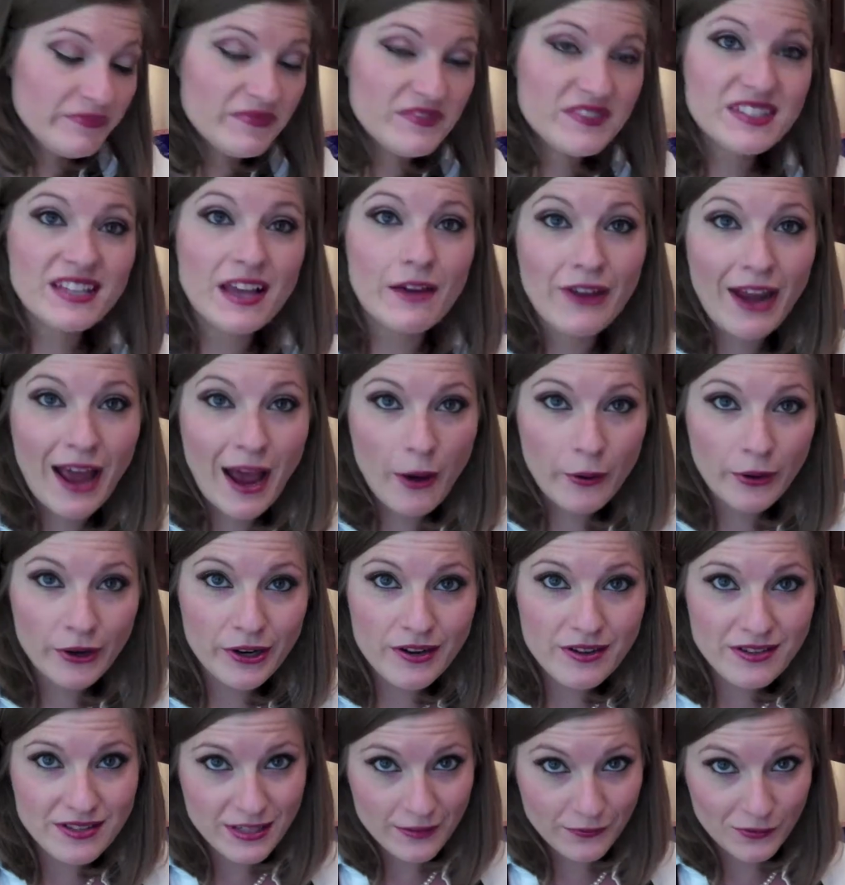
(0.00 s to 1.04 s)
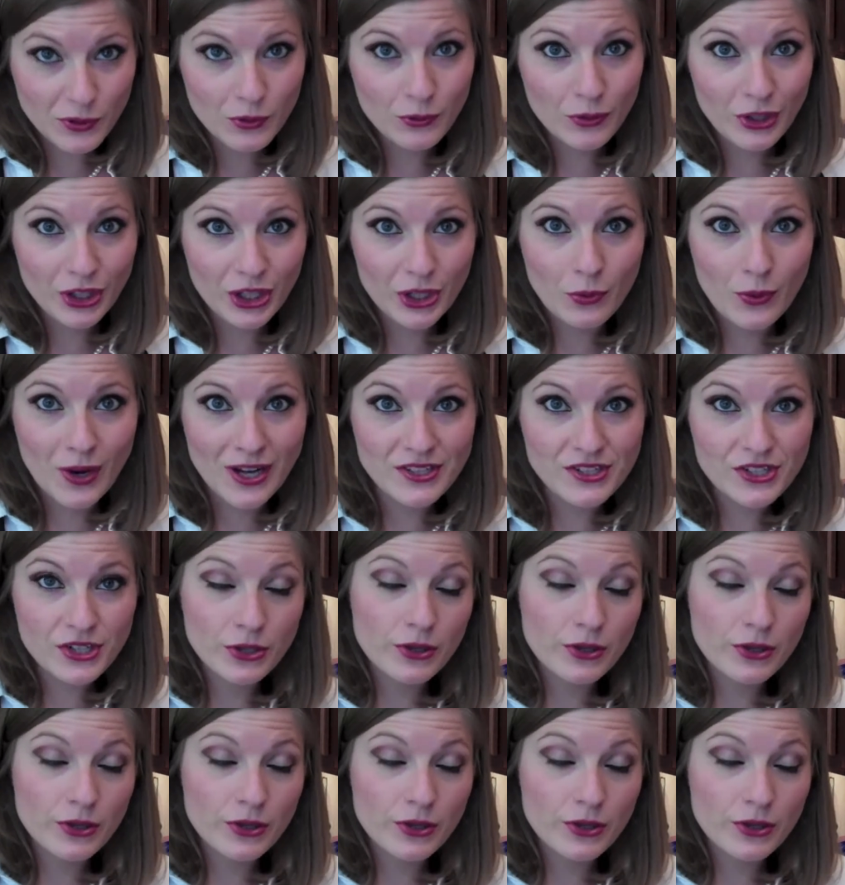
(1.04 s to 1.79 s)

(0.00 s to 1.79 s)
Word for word: 7 hours if you really want to.